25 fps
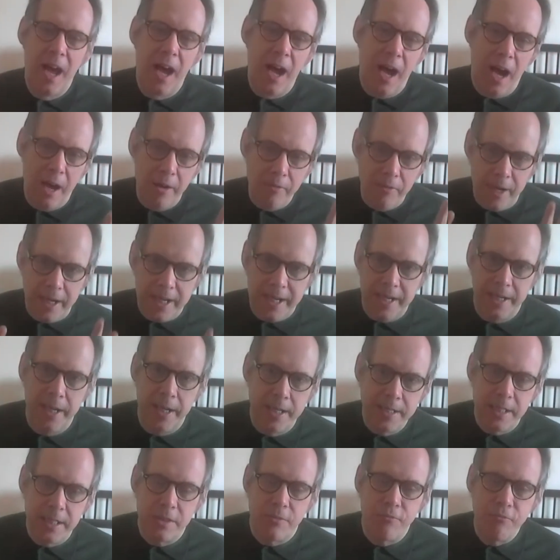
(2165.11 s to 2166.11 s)
I
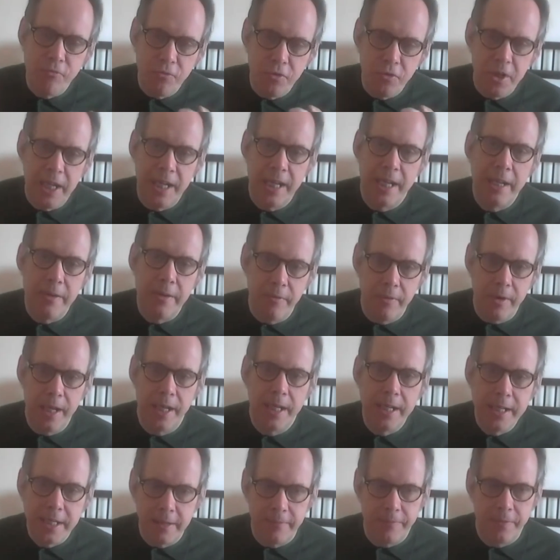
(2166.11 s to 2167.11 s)
recognise it's really,
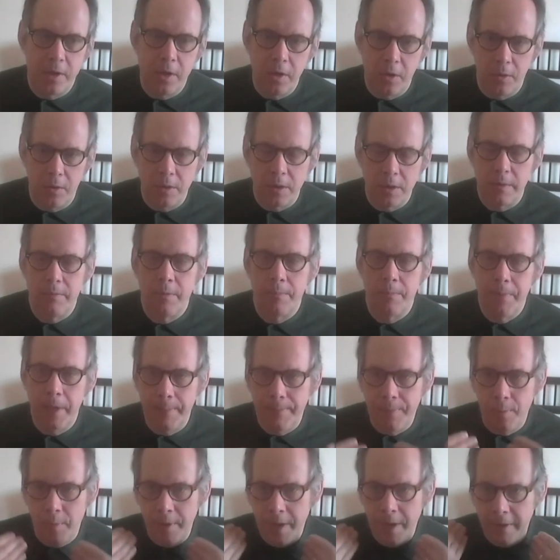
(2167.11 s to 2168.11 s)
really difficult for
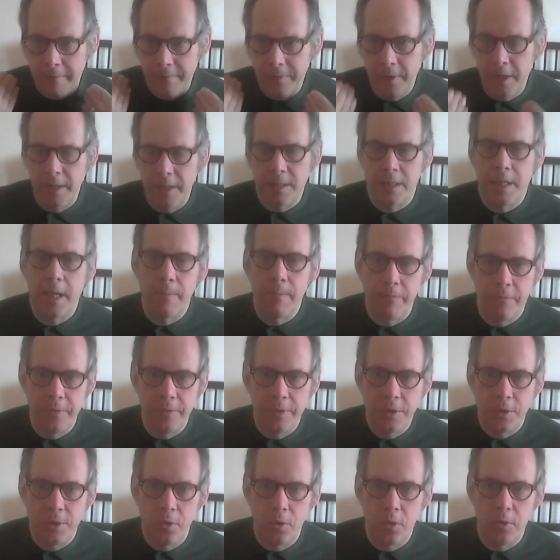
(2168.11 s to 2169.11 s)
people when they first come through
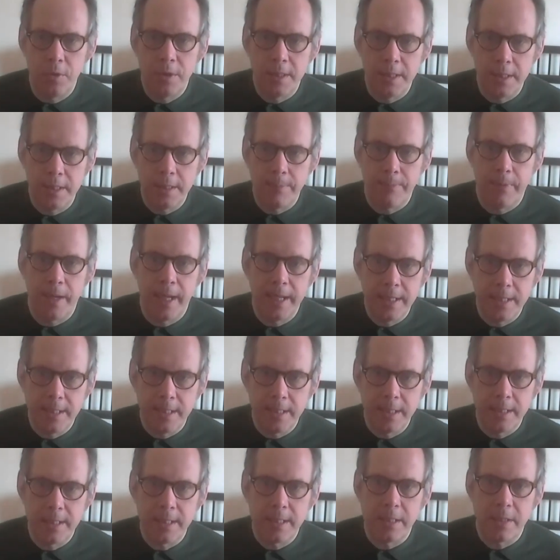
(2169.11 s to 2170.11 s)
the door into these
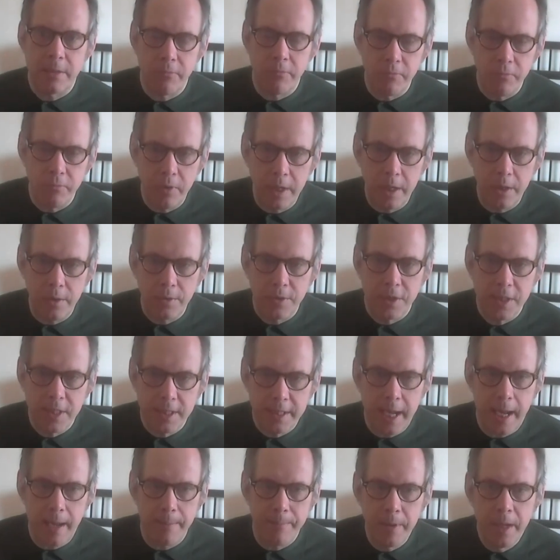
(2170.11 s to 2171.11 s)
places. It's a real
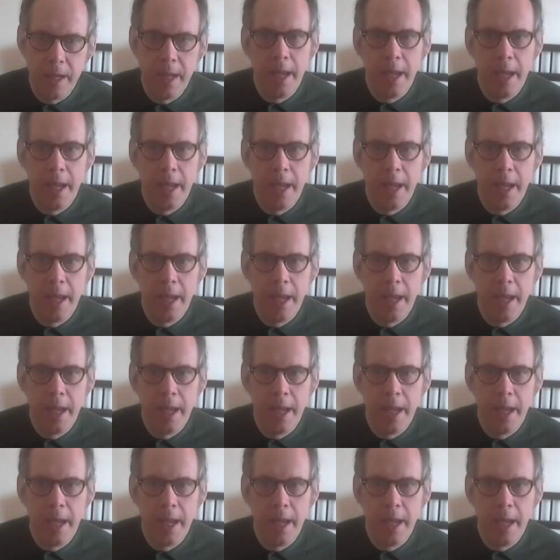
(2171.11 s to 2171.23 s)
step.